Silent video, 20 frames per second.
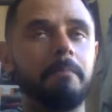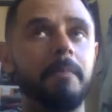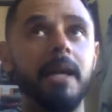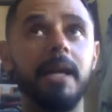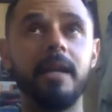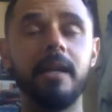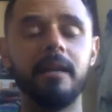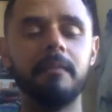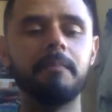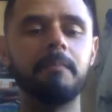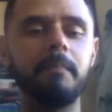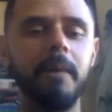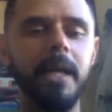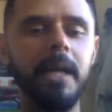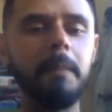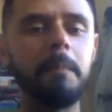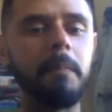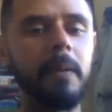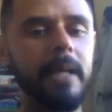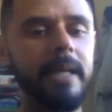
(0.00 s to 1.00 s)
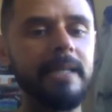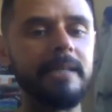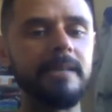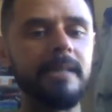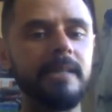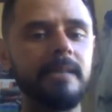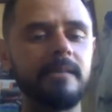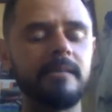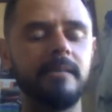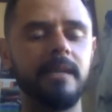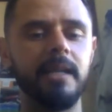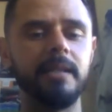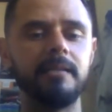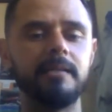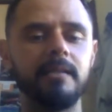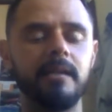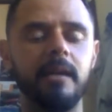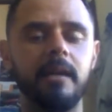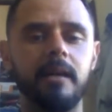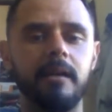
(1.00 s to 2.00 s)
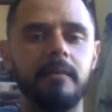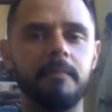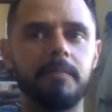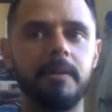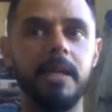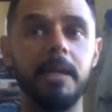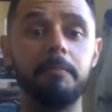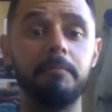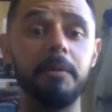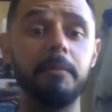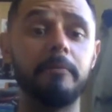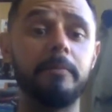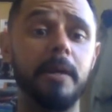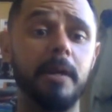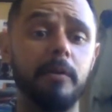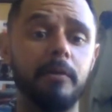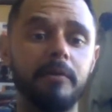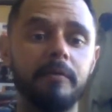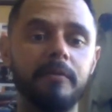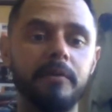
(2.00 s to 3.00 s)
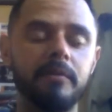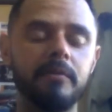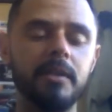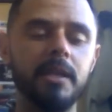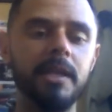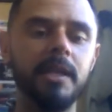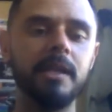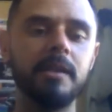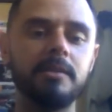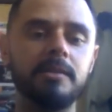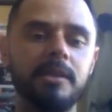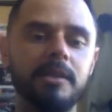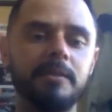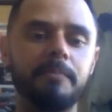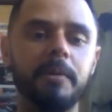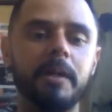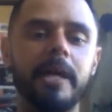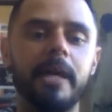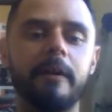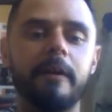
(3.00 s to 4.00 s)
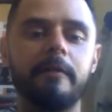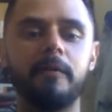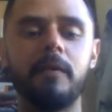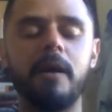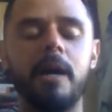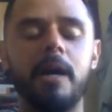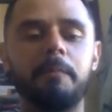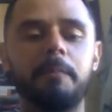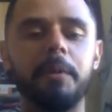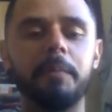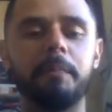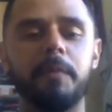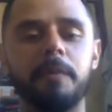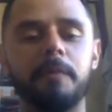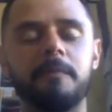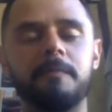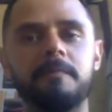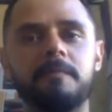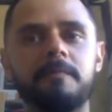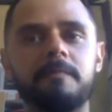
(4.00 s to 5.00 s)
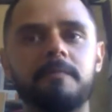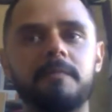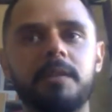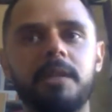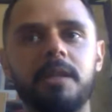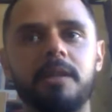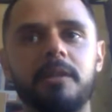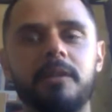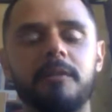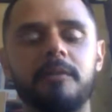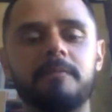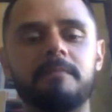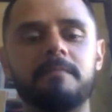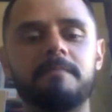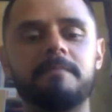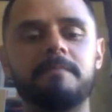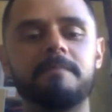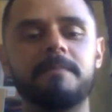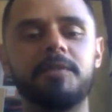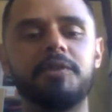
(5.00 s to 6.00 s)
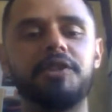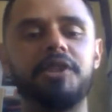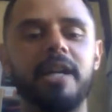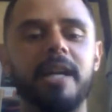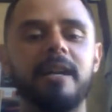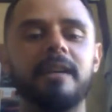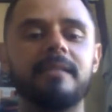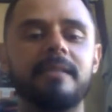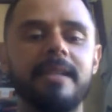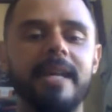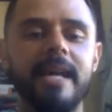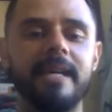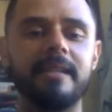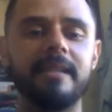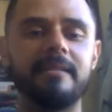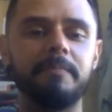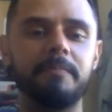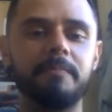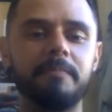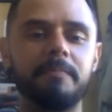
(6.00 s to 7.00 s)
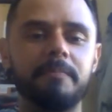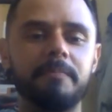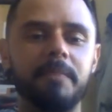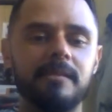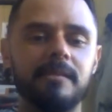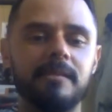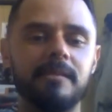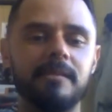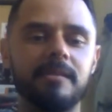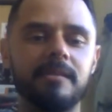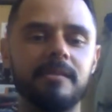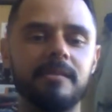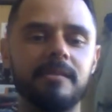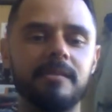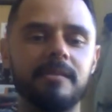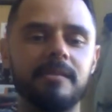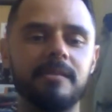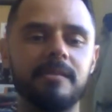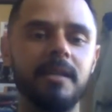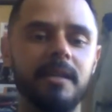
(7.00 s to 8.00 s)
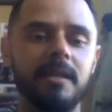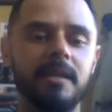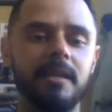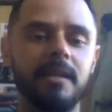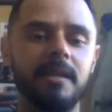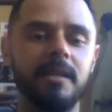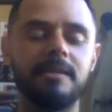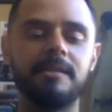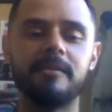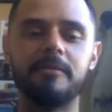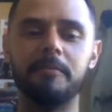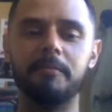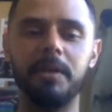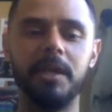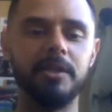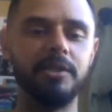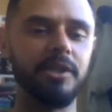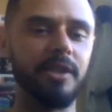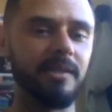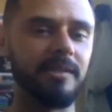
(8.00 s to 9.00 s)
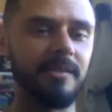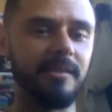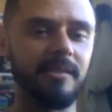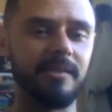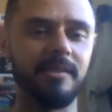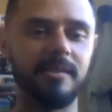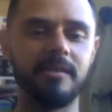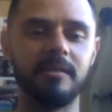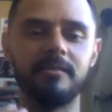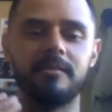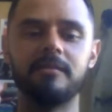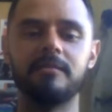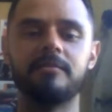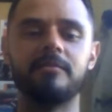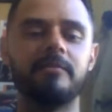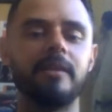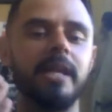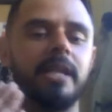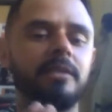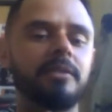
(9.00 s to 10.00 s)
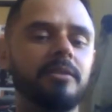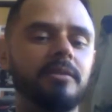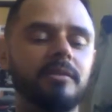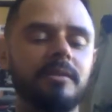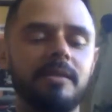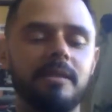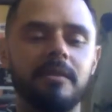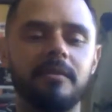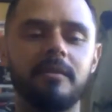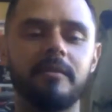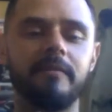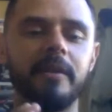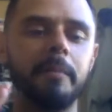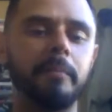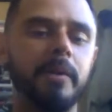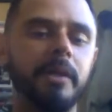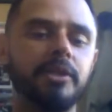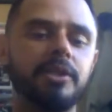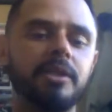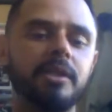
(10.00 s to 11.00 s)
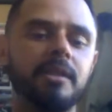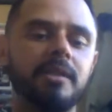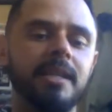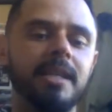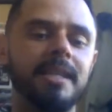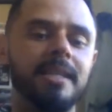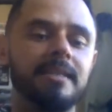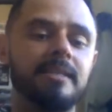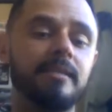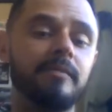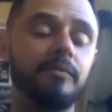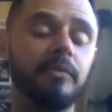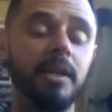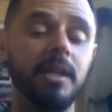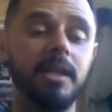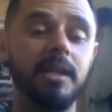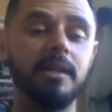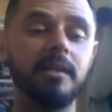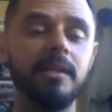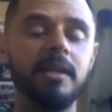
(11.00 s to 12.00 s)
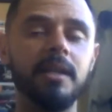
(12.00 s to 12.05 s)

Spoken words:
many places that can be powerful. Just be careful how people, share that because it needs to be adjusted in a certain direction, a certain vibration, and it's really